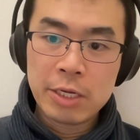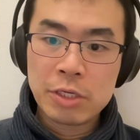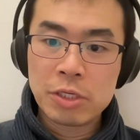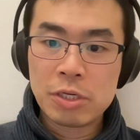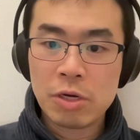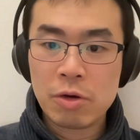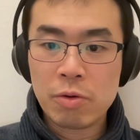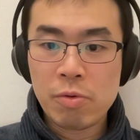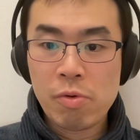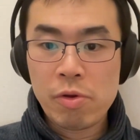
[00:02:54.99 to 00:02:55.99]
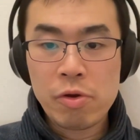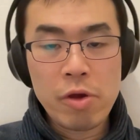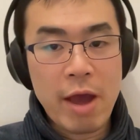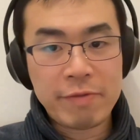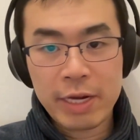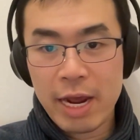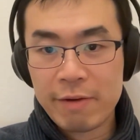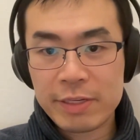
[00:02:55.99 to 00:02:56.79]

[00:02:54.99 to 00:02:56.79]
So you have to kind of